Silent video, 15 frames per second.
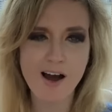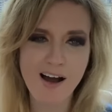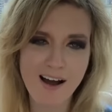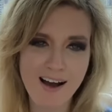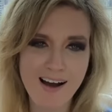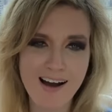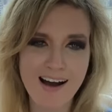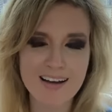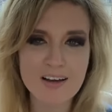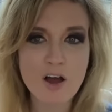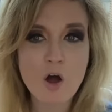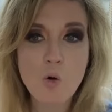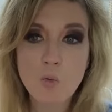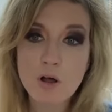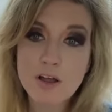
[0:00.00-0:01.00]
Ah,
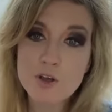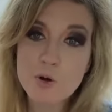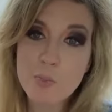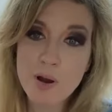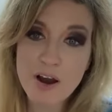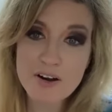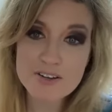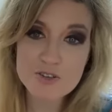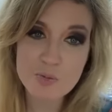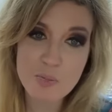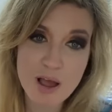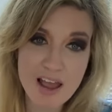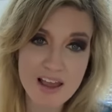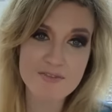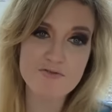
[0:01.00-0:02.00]
well, your parents are
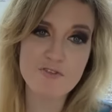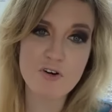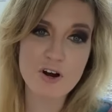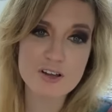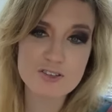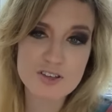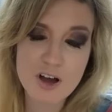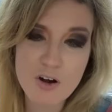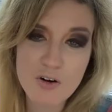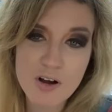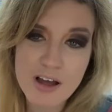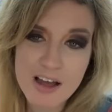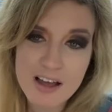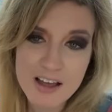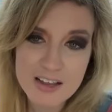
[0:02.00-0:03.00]
paying for it,
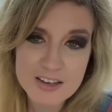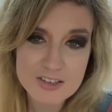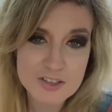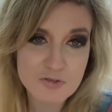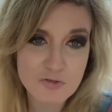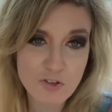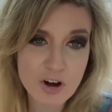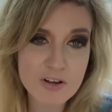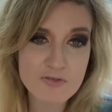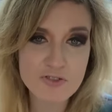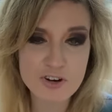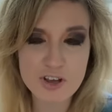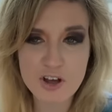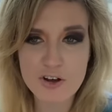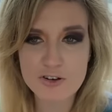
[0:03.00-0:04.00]
so it's free
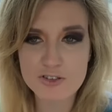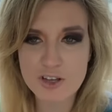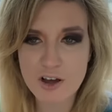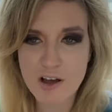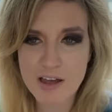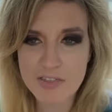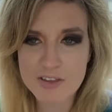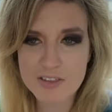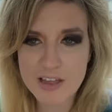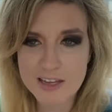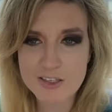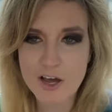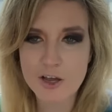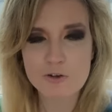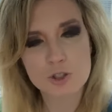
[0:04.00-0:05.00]
for you. So I think
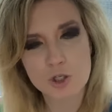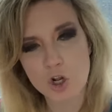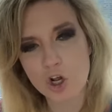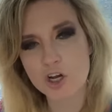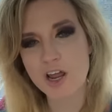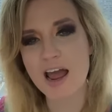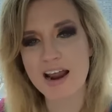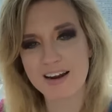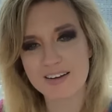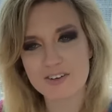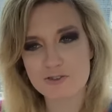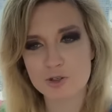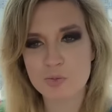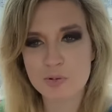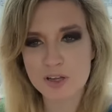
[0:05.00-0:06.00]
that's how you should look at it.
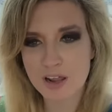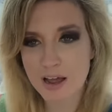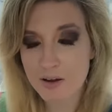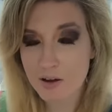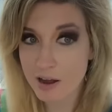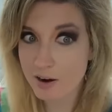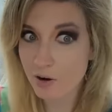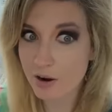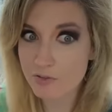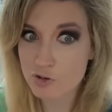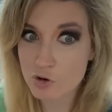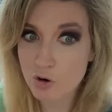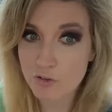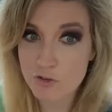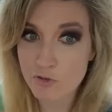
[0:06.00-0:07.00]
You should be like, I don't have,
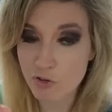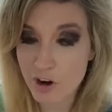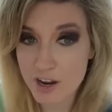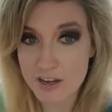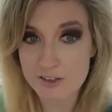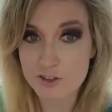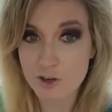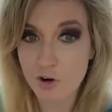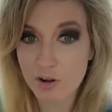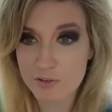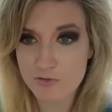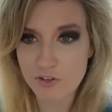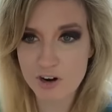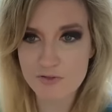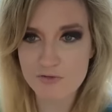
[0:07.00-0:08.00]
you don't, it's free, it's totally
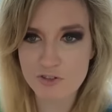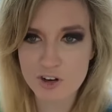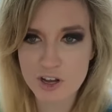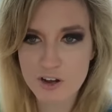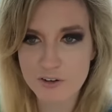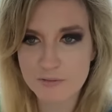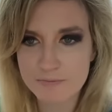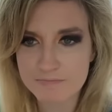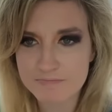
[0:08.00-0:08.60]
free for you.